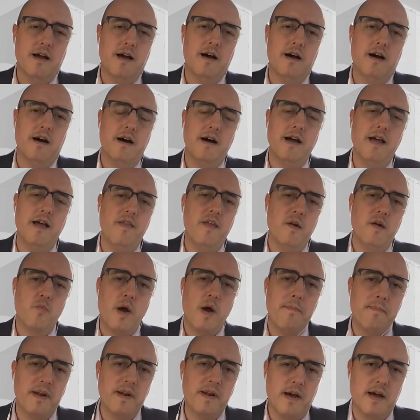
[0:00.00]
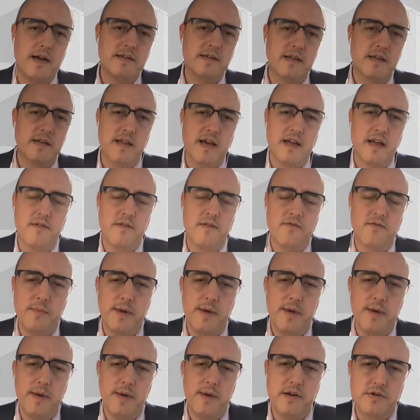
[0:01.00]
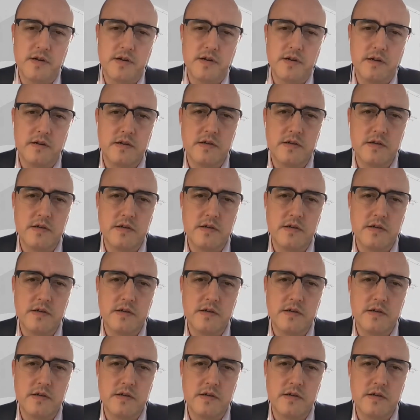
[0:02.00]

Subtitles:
and then weaponizing that information.